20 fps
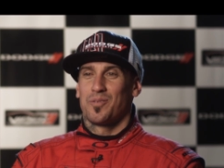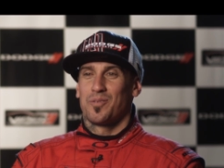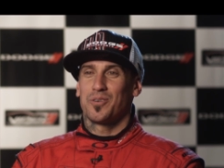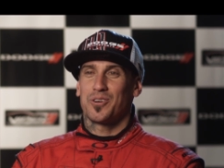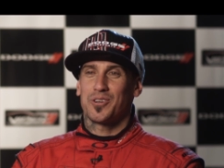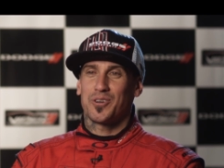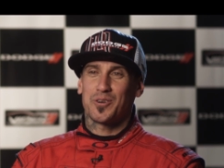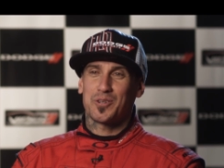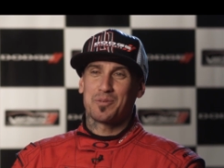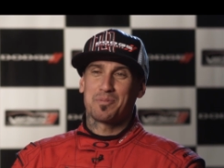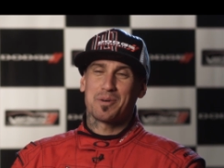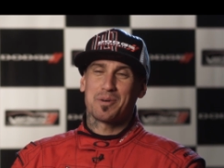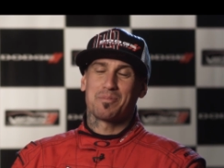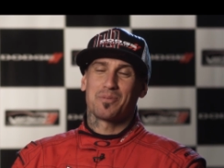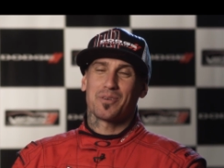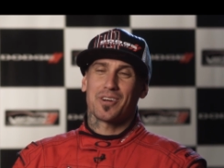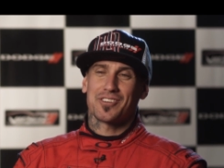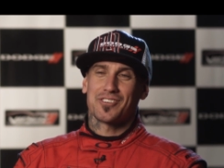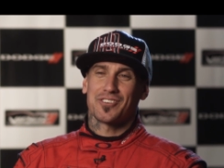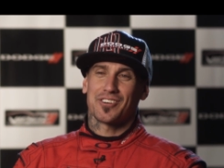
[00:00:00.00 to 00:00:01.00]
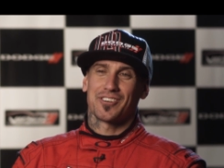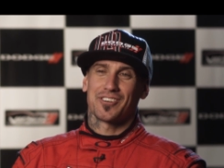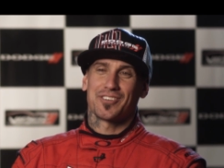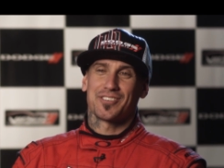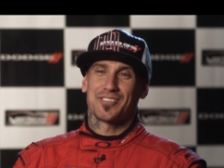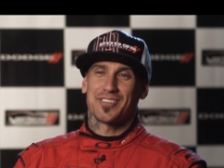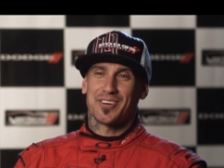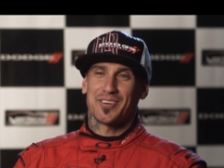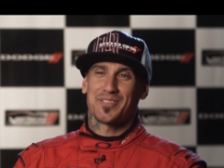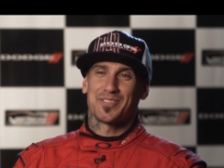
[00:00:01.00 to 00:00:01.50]
Well, you always put pressure on
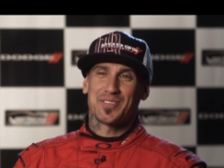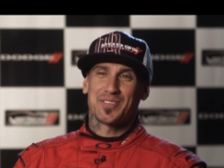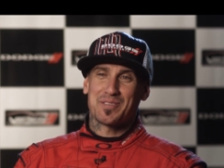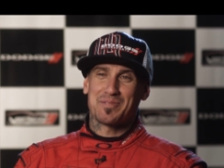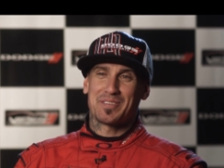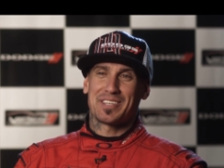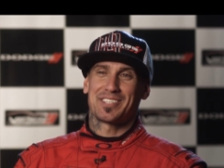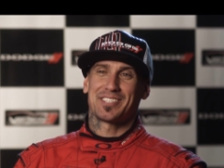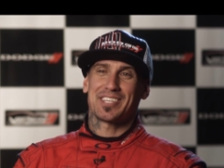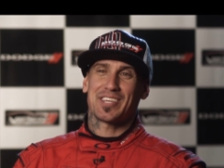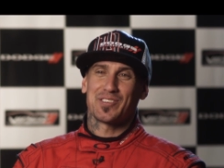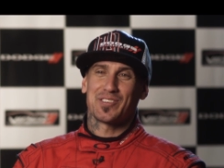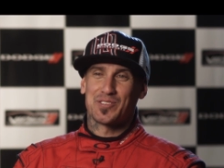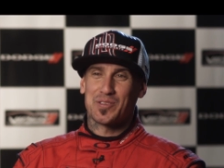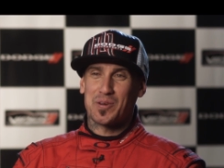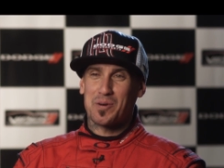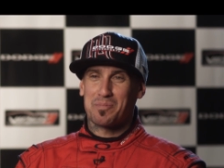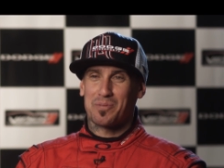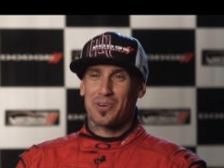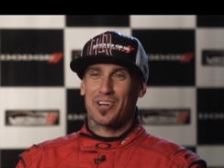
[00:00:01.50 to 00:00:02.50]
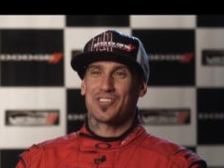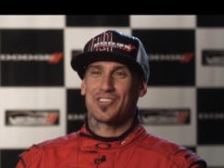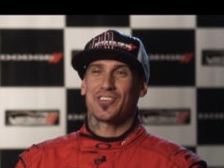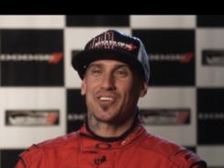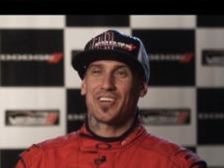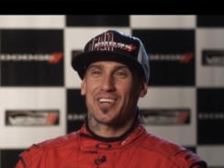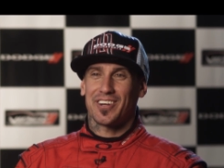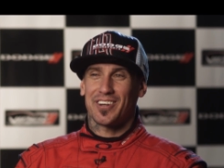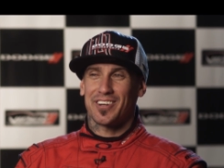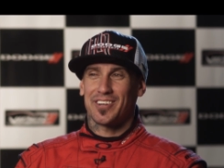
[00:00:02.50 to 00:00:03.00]
yourself. So, I mean, to say there's no
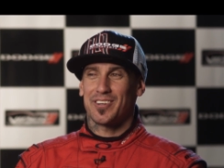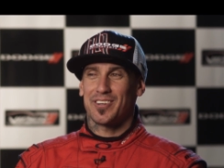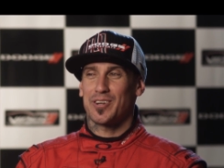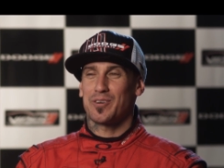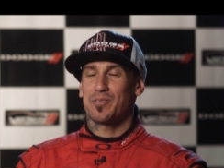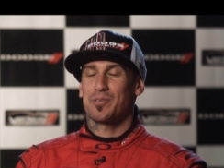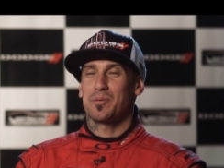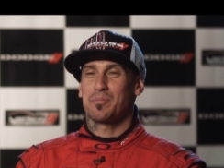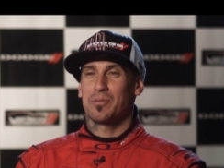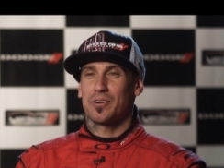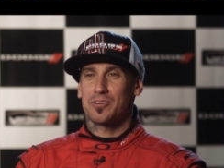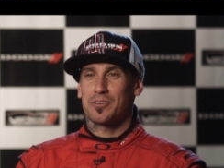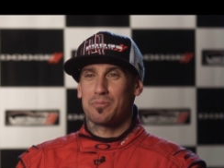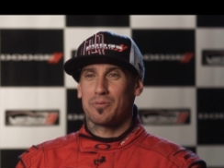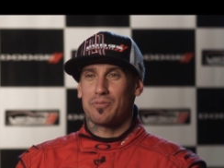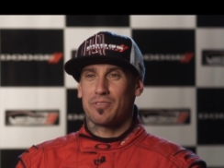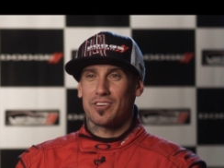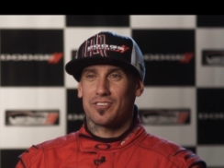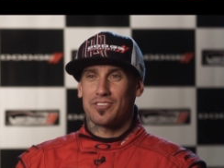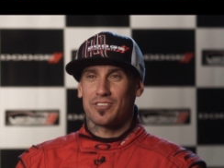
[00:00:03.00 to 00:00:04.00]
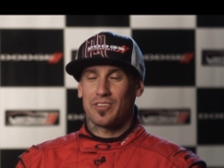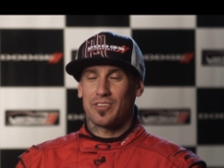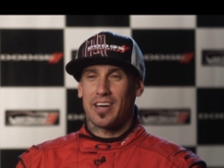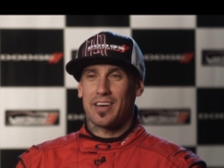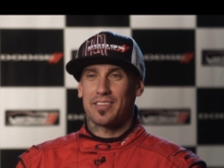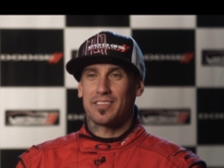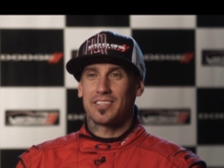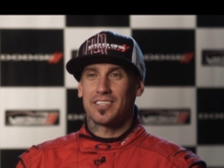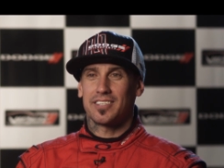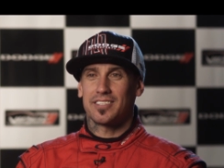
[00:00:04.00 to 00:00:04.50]
pressure here, you're here with a bunch of professional
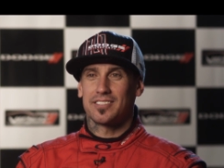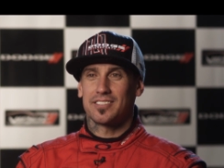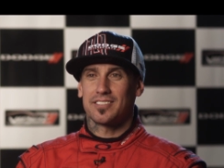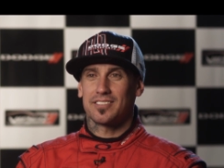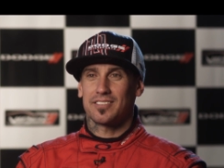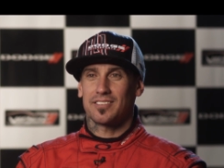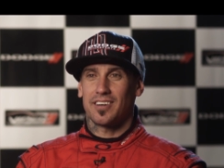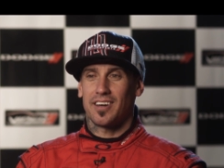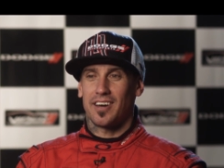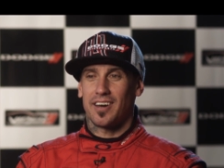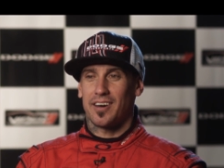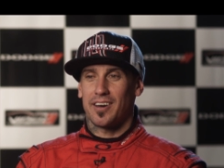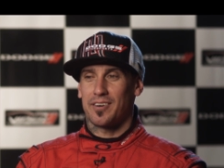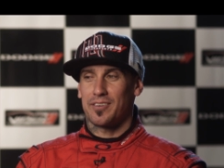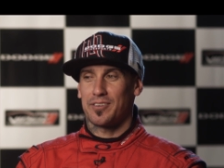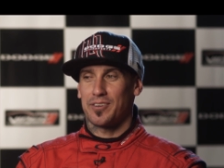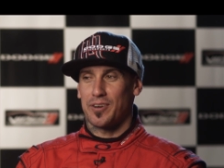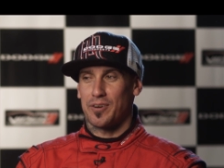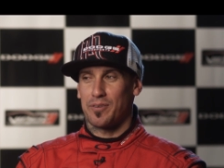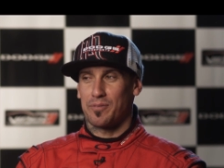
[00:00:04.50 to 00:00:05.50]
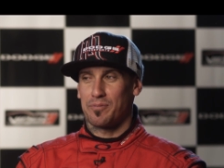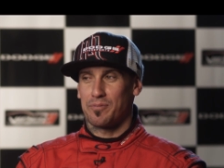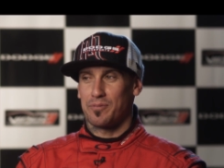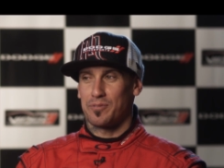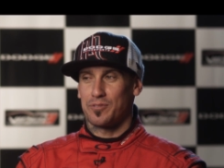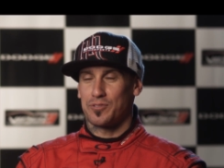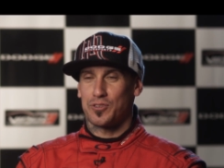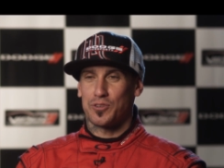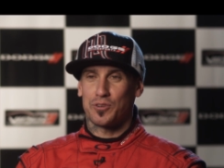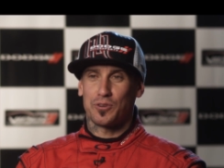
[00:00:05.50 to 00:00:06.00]
athletes, uh, you know,
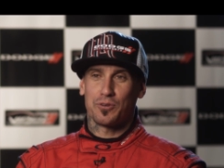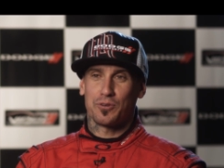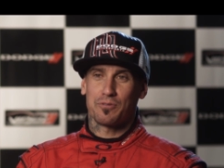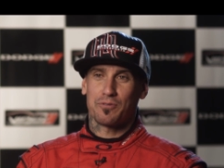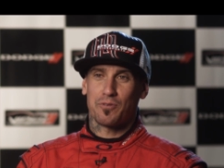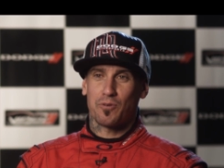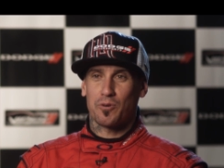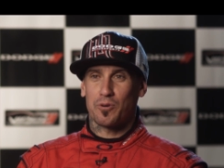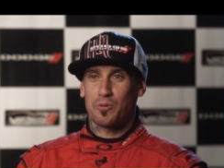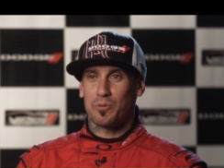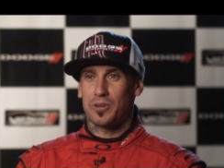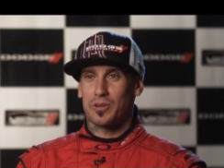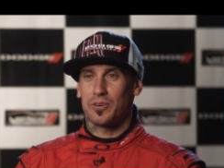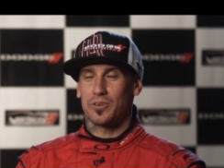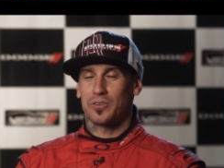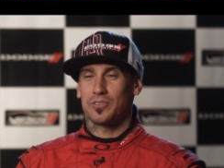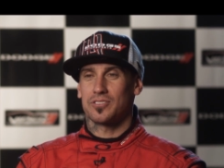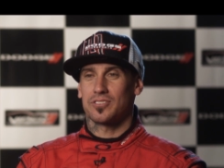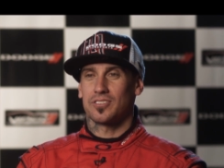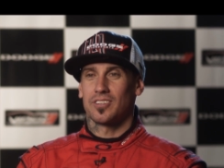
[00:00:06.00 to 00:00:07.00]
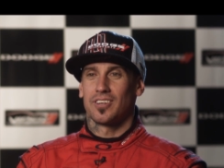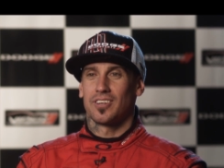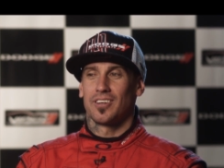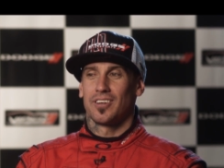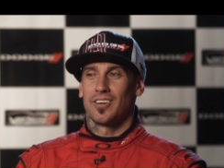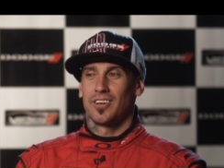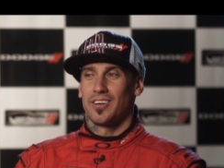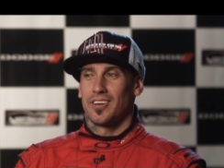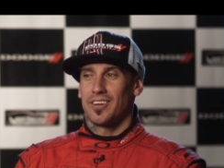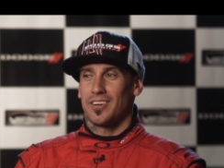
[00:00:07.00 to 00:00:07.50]
two, four wheels,
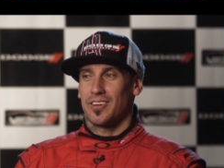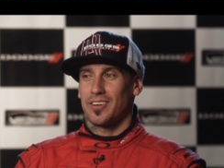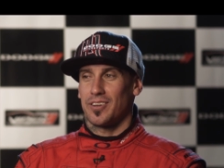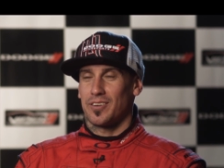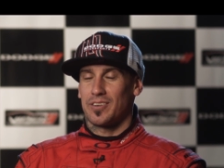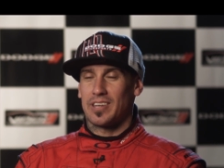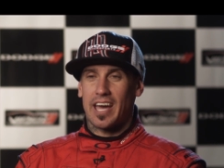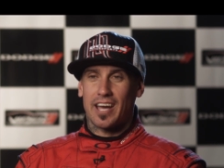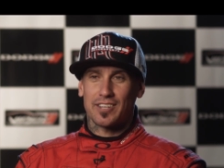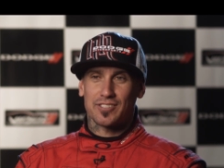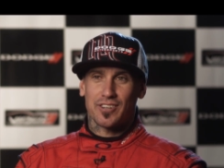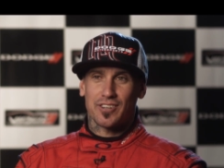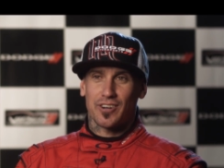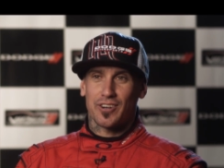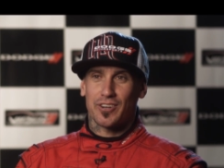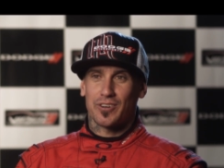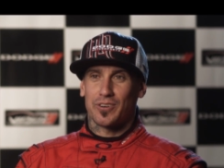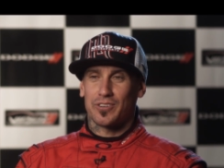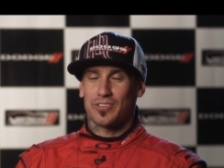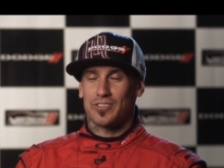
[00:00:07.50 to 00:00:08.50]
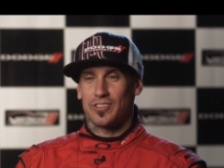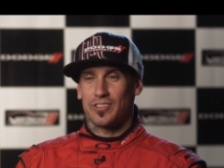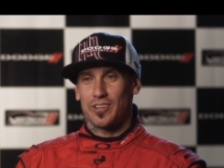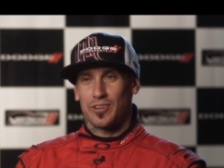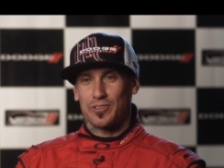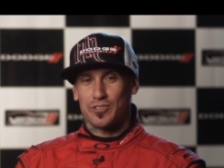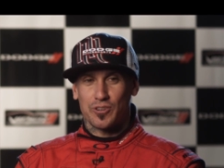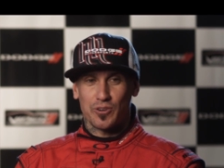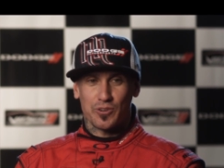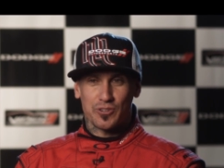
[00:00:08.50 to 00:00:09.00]
you uh, know, NASCAR going, you
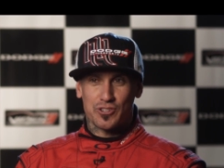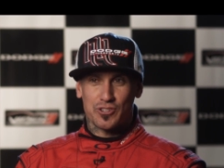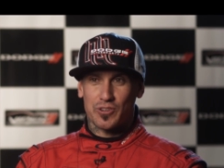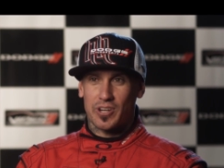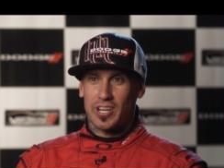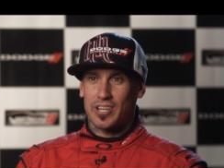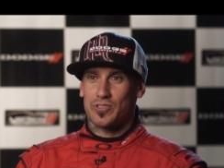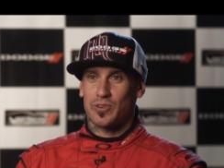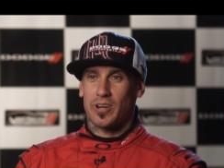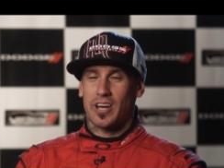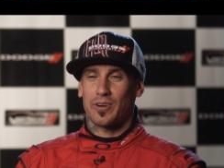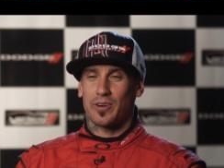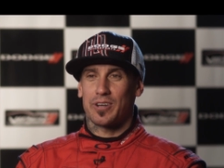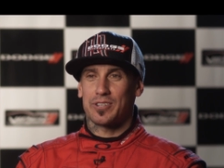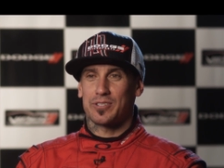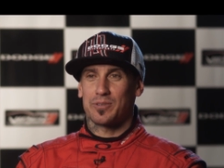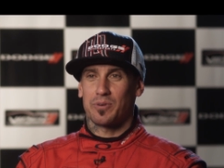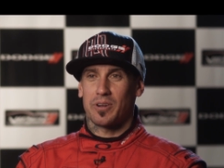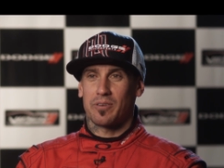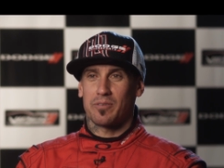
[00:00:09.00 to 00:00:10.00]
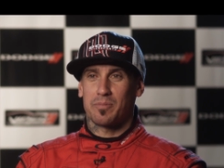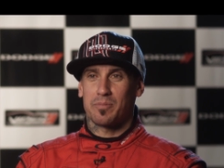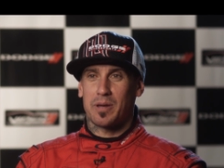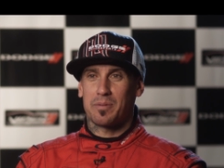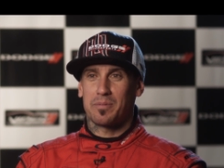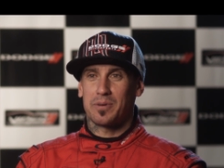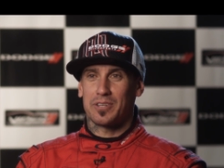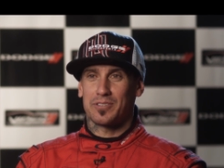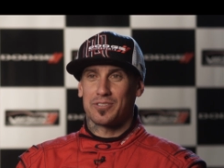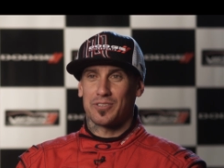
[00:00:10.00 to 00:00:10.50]
know, just going straight, drag racing, whatever it
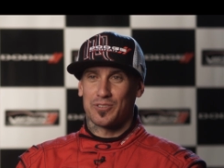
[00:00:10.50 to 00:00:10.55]
may be.